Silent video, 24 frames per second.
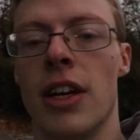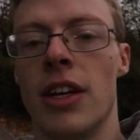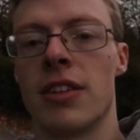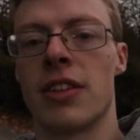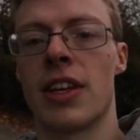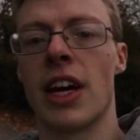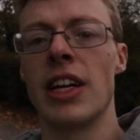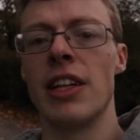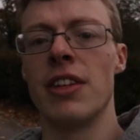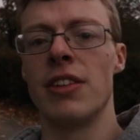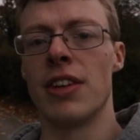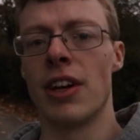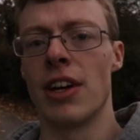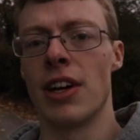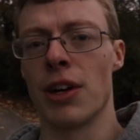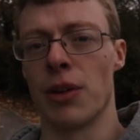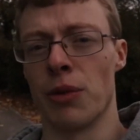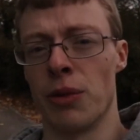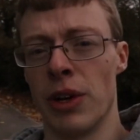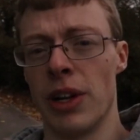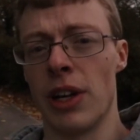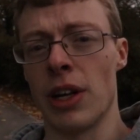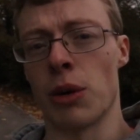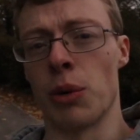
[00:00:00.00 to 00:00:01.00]
It's getting dark
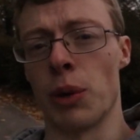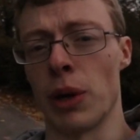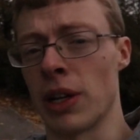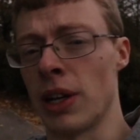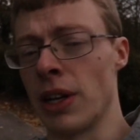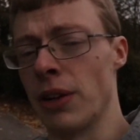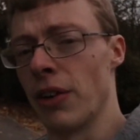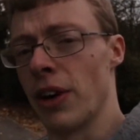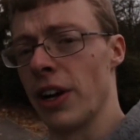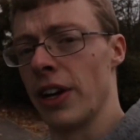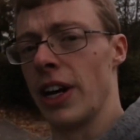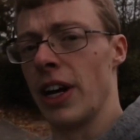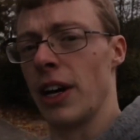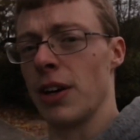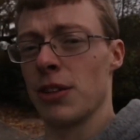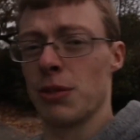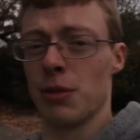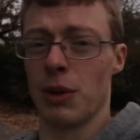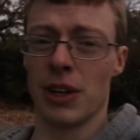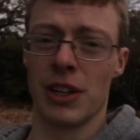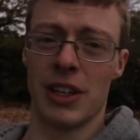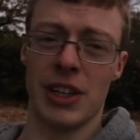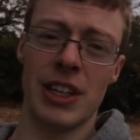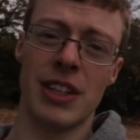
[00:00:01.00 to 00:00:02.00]
really quickly right now,
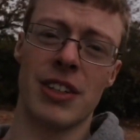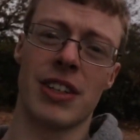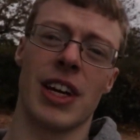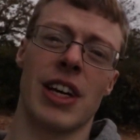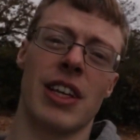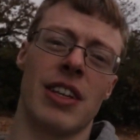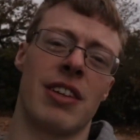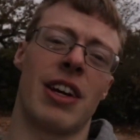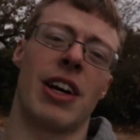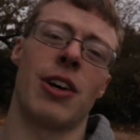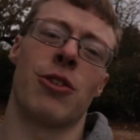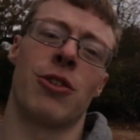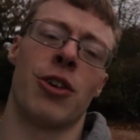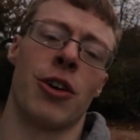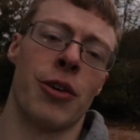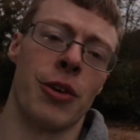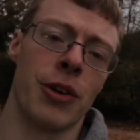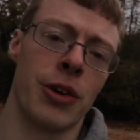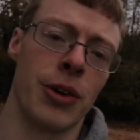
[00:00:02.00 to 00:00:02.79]
so I need to get this outro